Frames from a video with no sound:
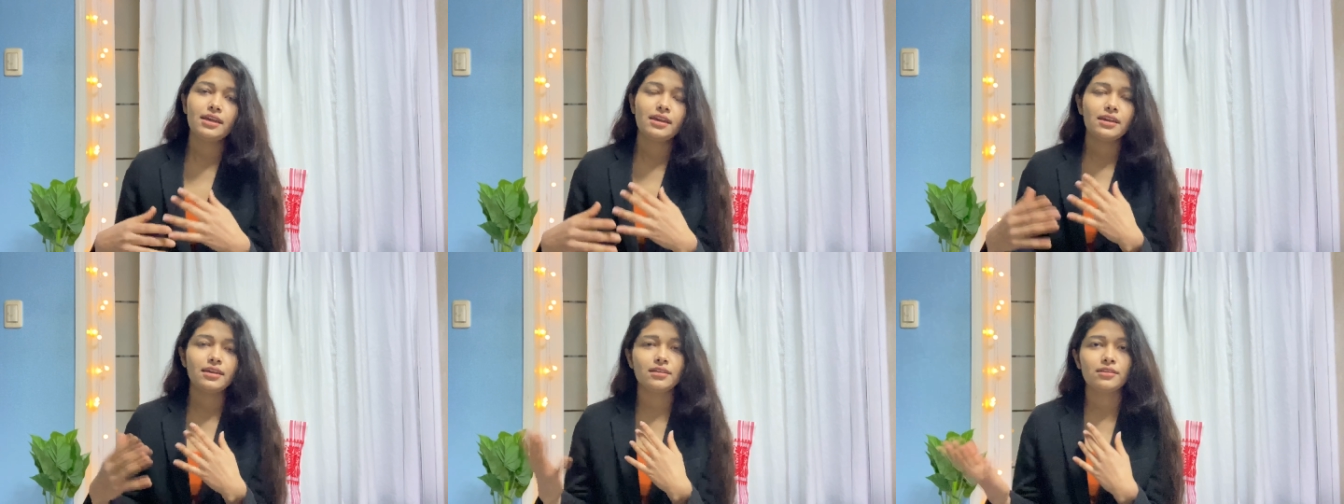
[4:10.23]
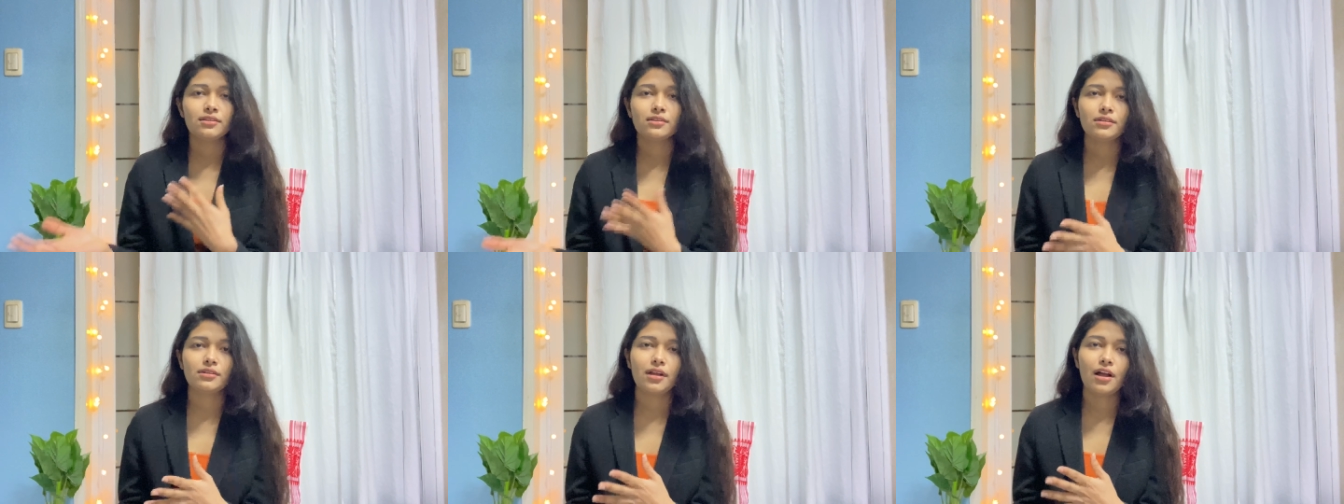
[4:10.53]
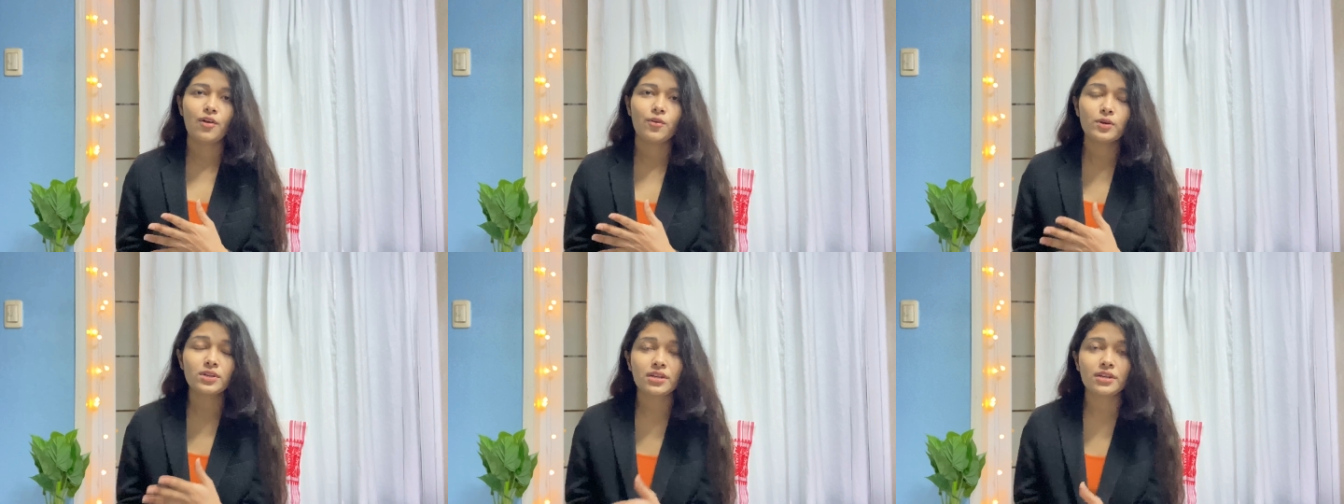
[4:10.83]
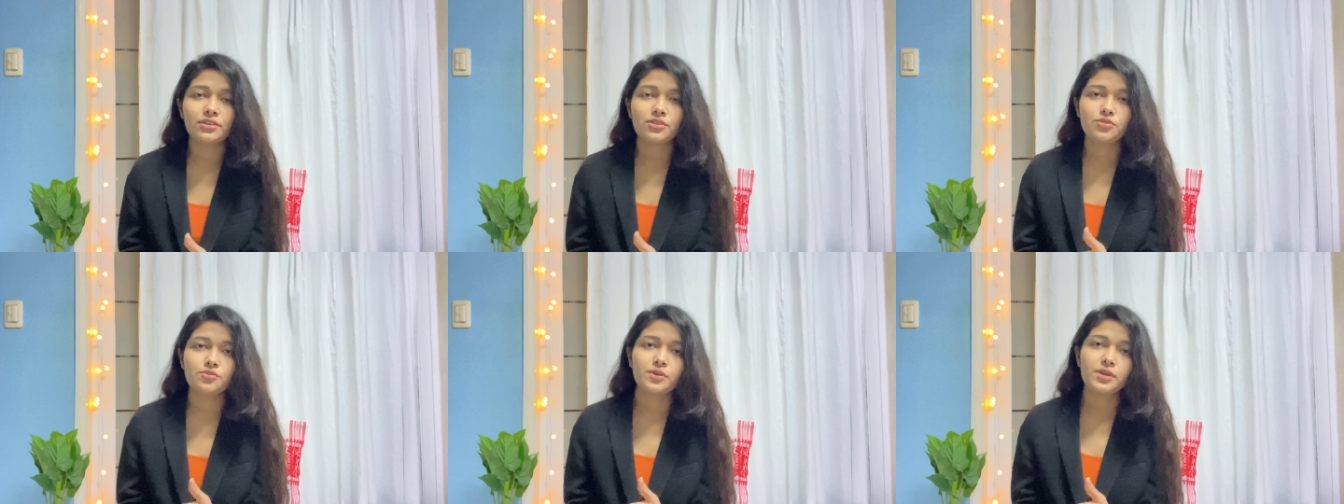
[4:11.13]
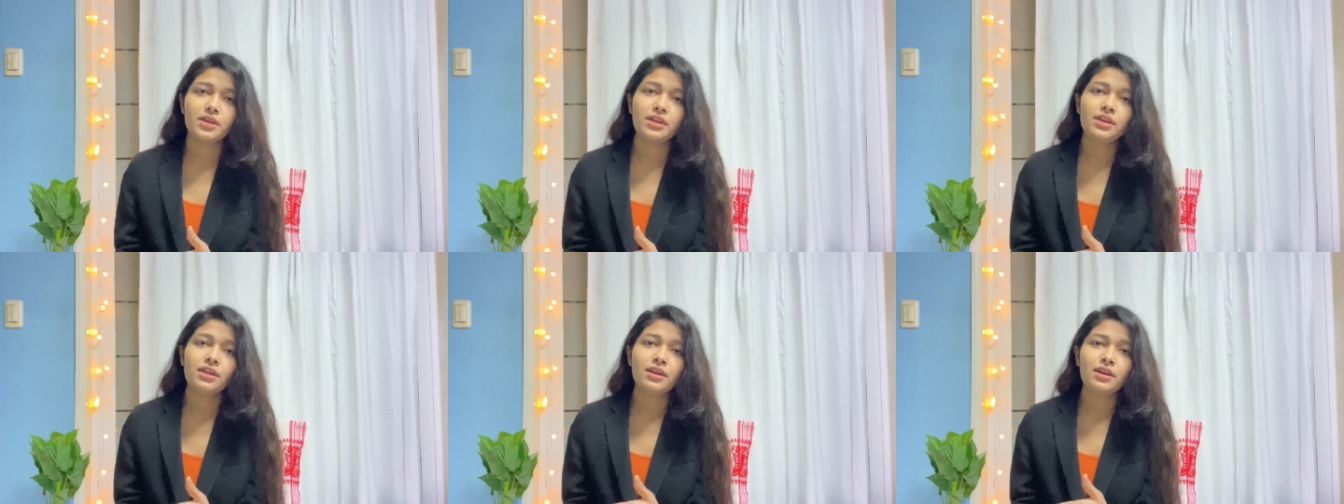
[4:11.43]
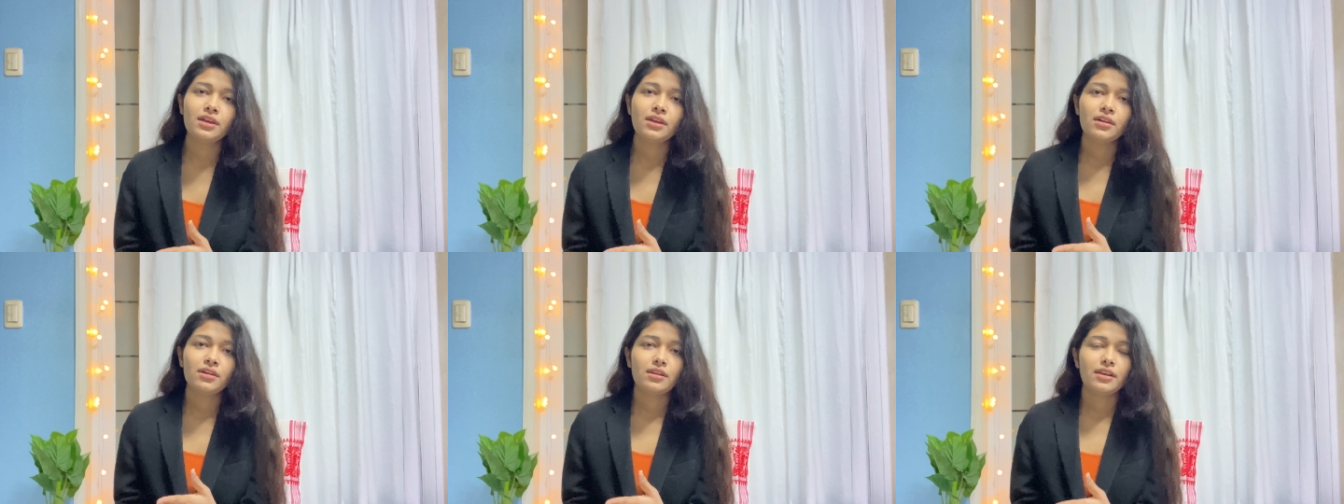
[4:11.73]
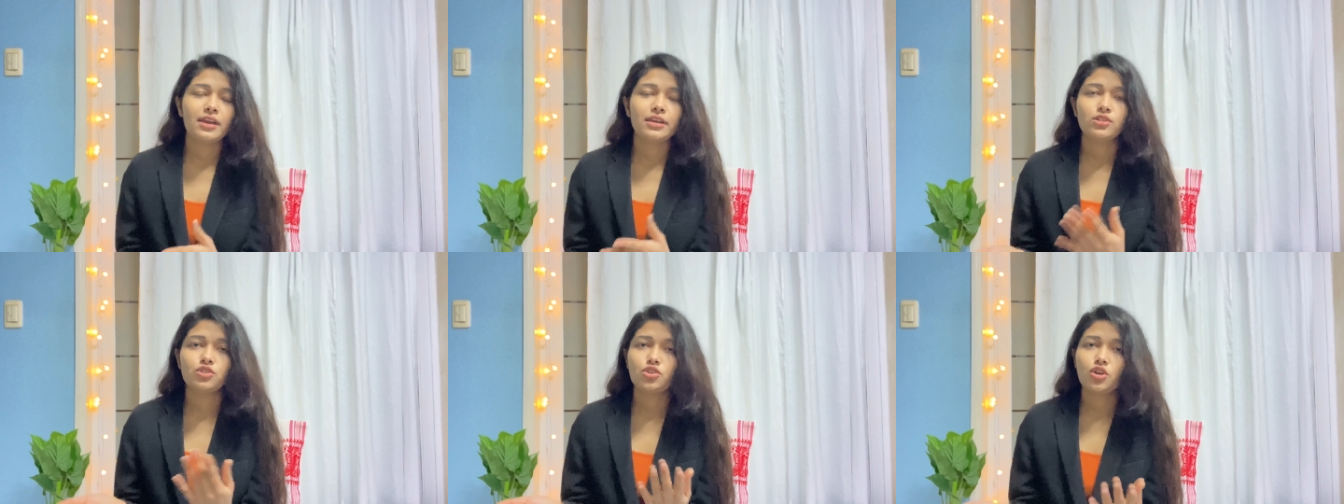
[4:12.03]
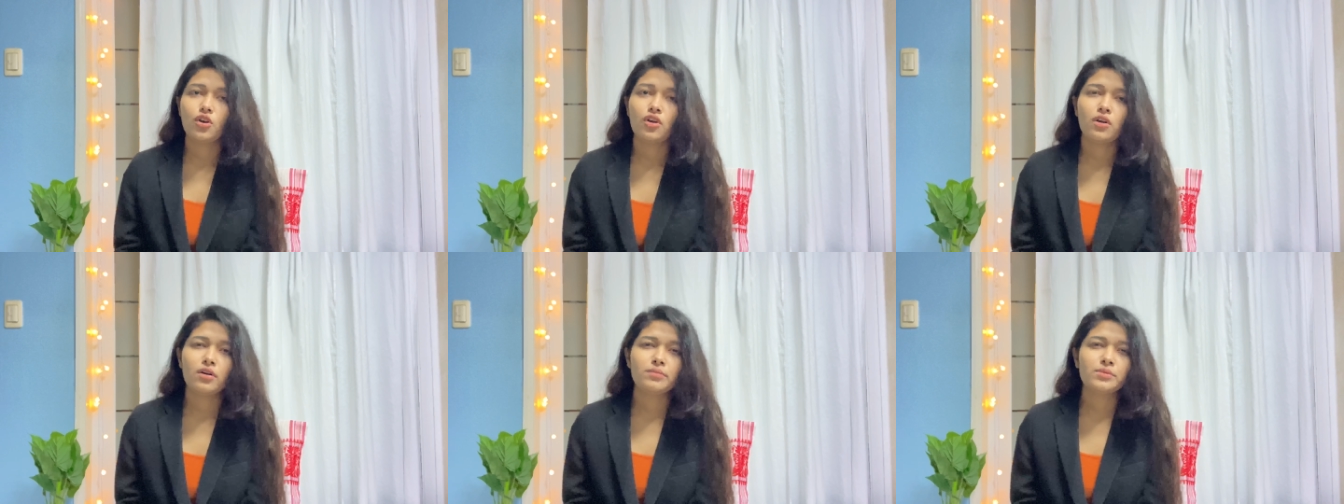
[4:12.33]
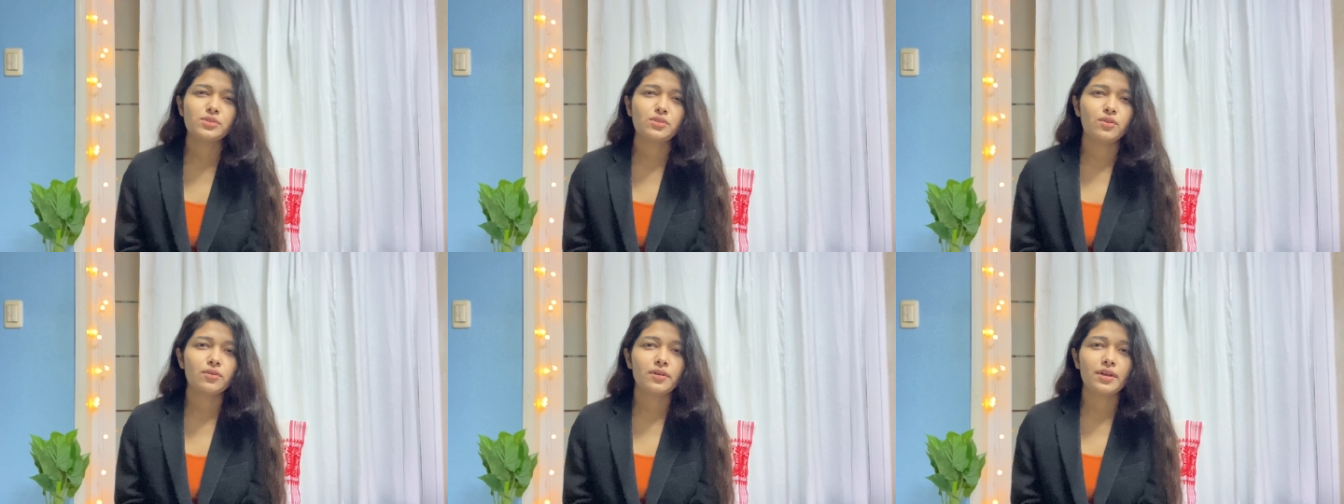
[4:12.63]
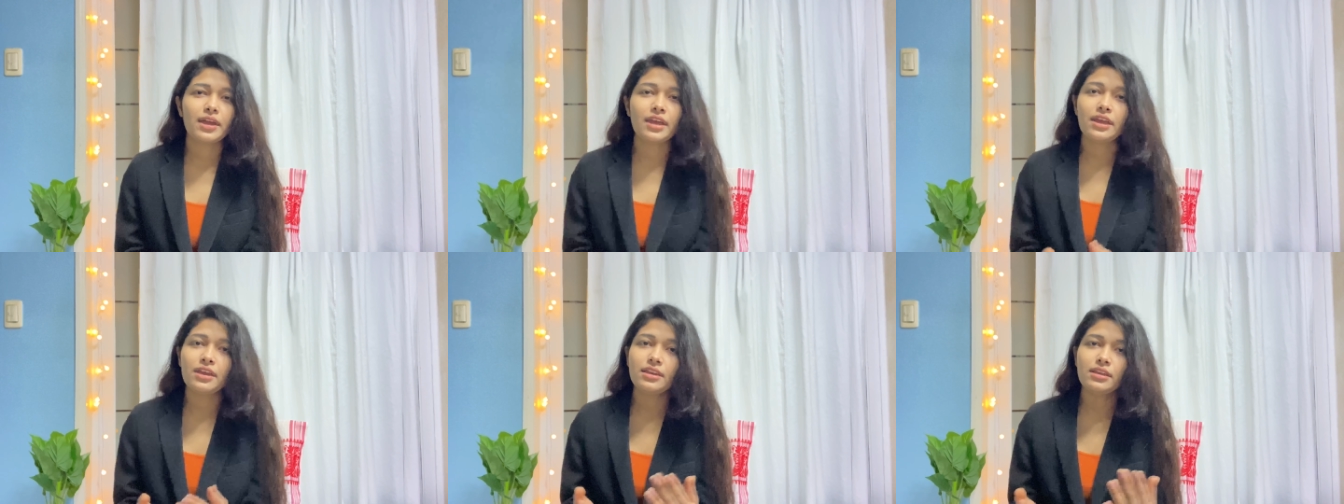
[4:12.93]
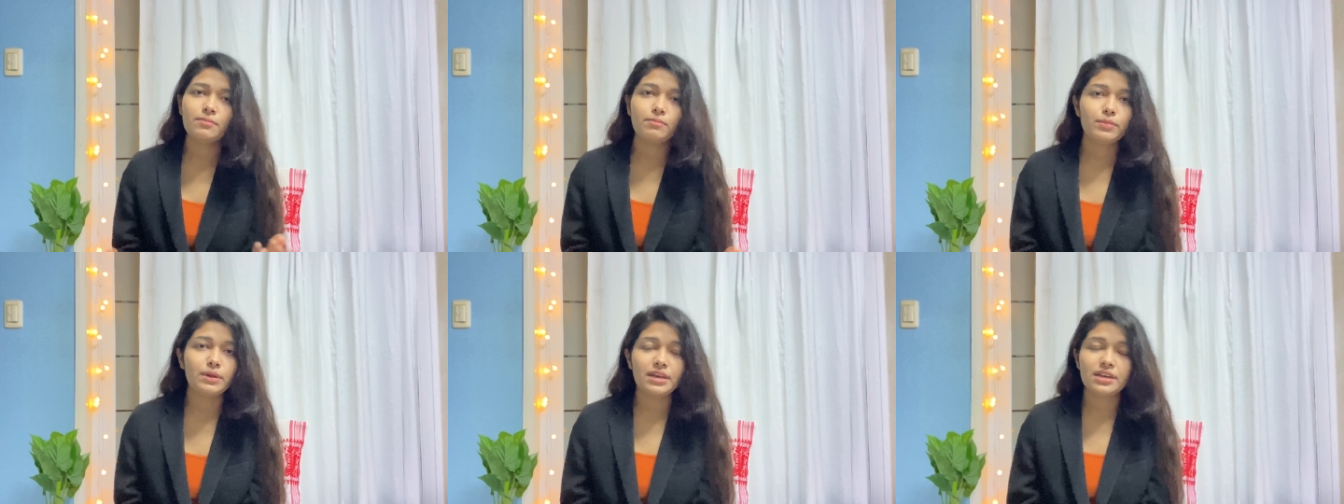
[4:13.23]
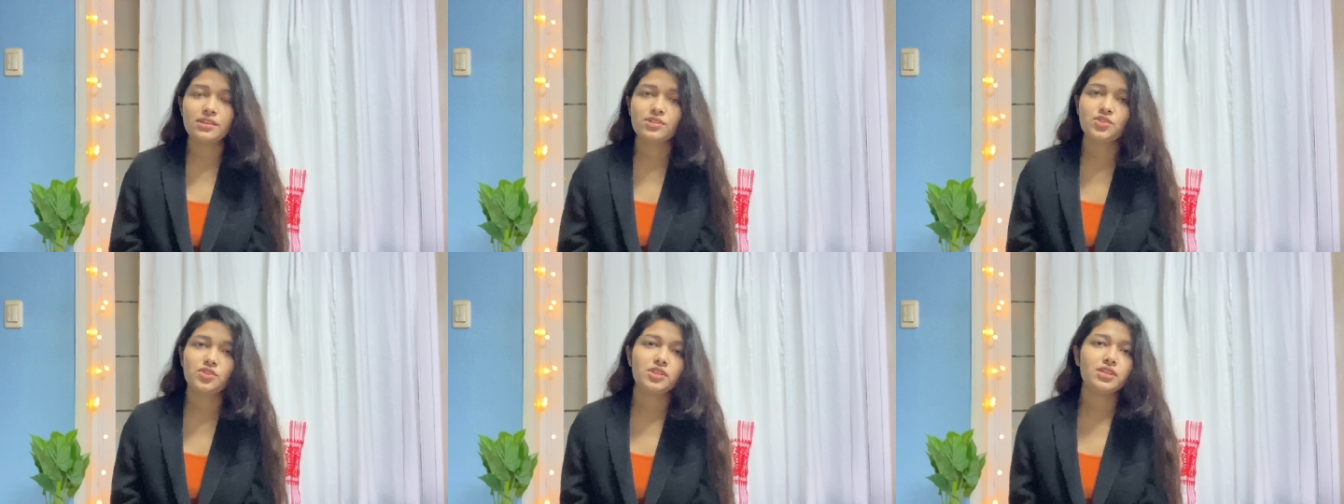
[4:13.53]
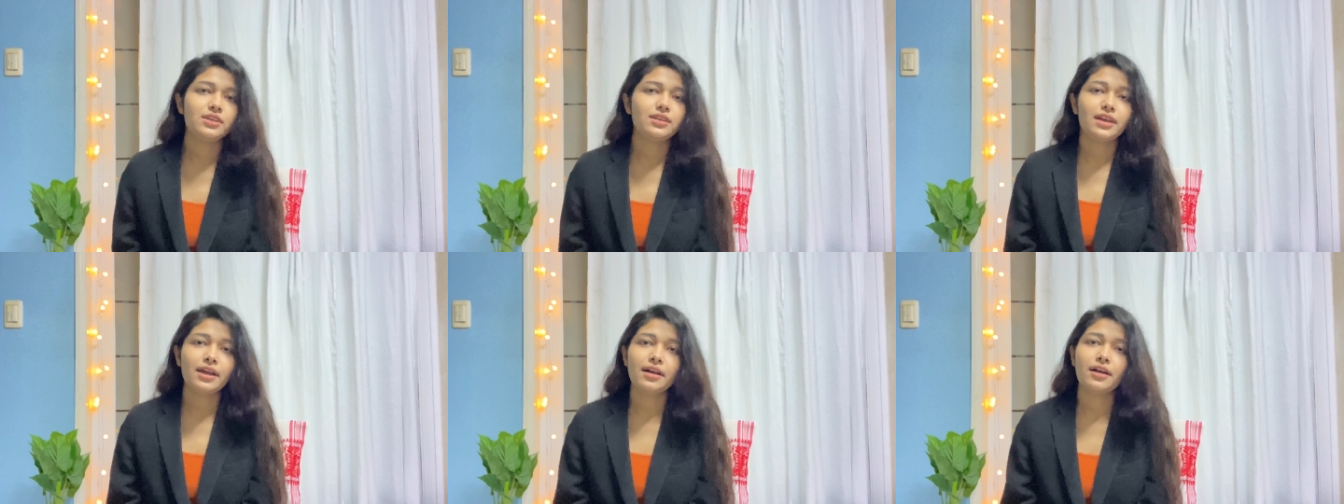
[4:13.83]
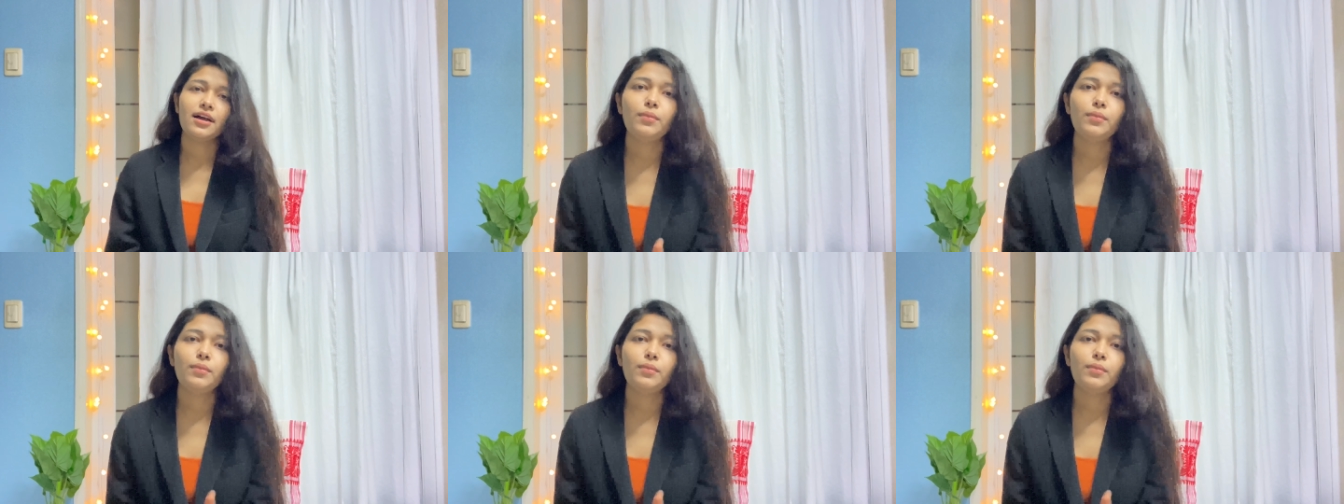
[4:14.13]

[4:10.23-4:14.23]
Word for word: in our country like jobs or any phd yeah